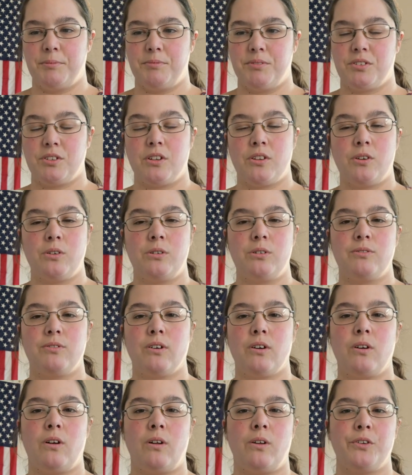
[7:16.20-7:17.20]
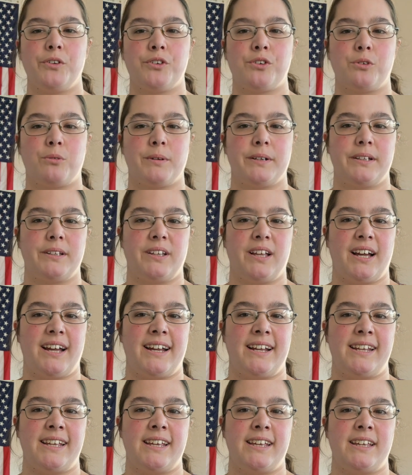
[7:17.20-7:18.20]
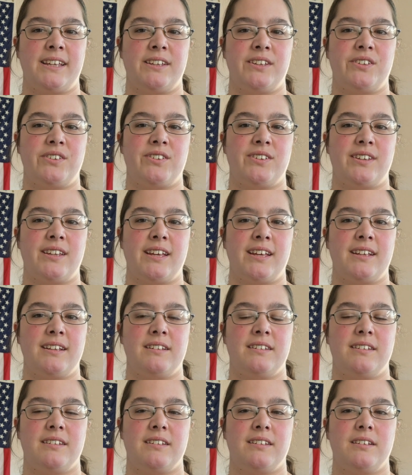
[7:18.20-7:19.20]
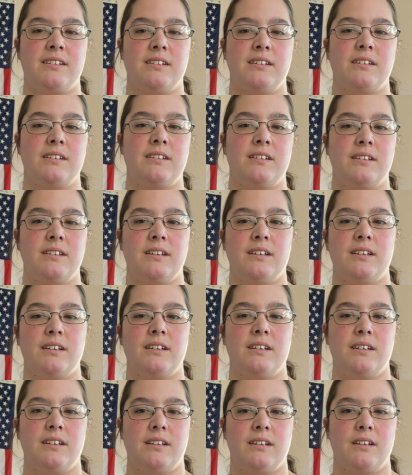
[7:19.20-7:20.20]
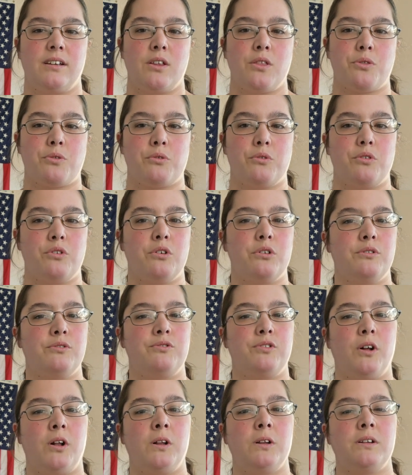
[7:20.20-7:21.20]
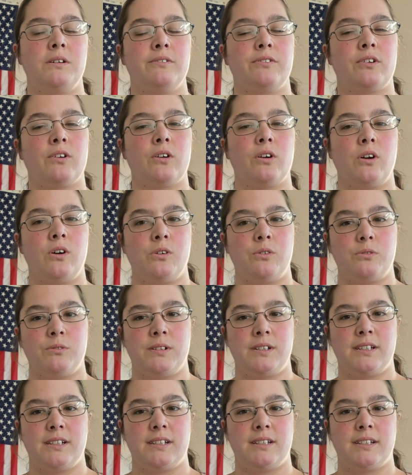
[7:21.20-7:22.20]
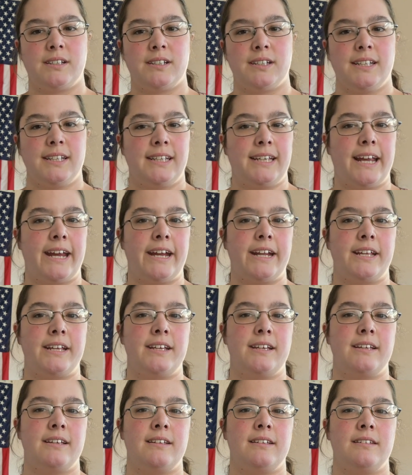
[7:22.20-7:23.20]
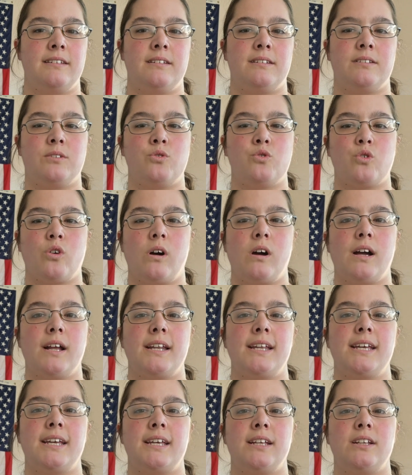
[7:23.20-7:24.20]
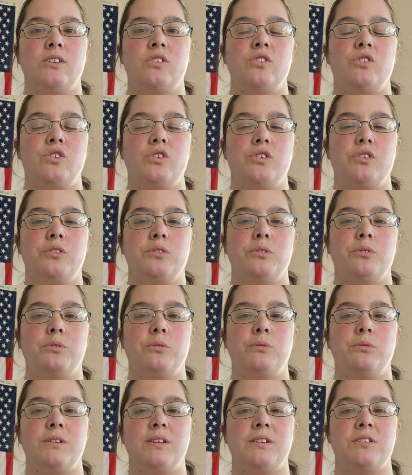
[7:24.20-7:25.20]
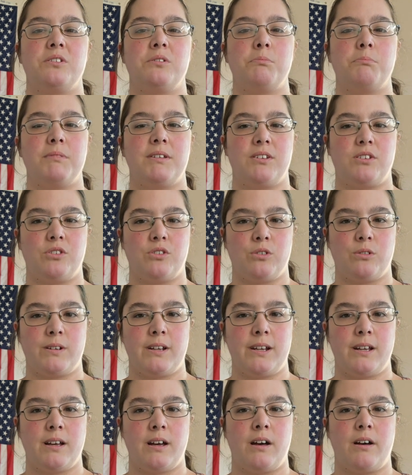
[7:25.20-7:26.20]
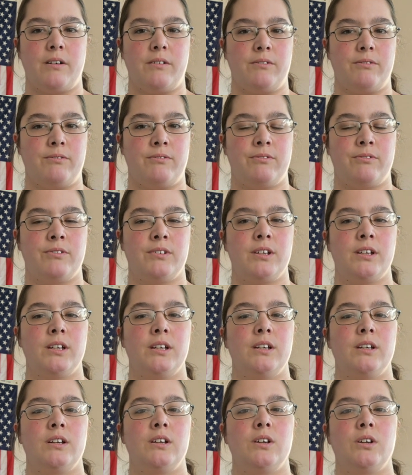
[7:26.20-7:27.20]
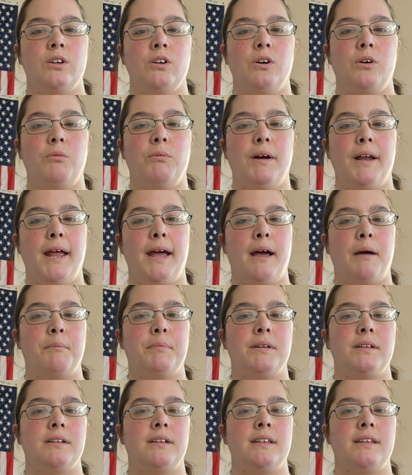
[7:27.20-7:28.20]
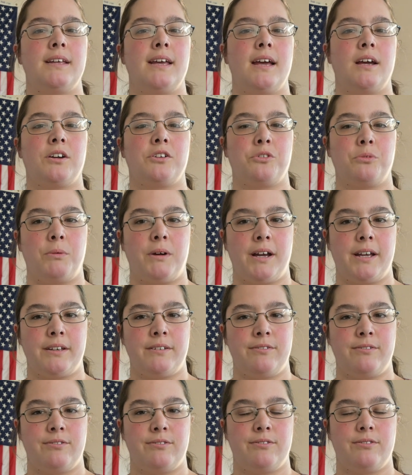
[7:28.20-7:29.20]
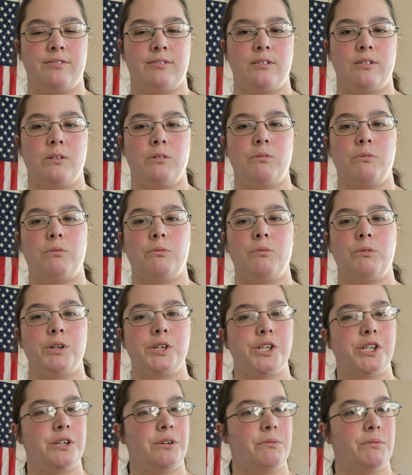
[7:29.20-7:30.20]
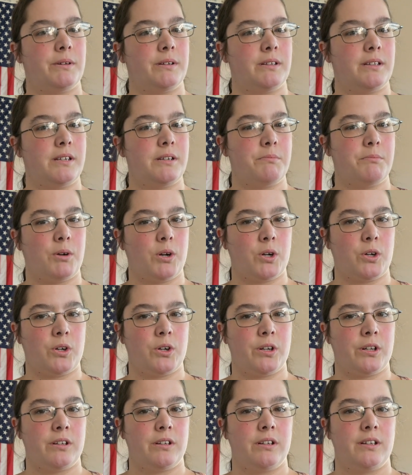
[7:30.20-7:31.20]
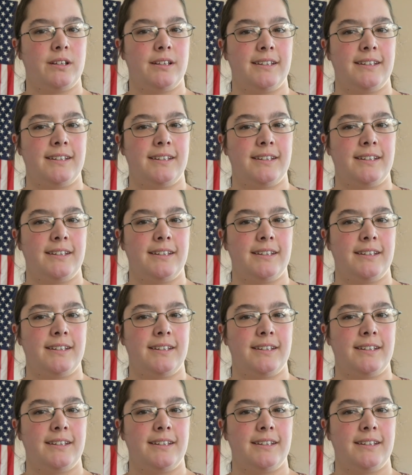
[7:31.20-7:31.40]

So the overall storyline is that through no fault of her own, Katie is drawn into this mystery of what happened to the ex-wife. Was she really murdered?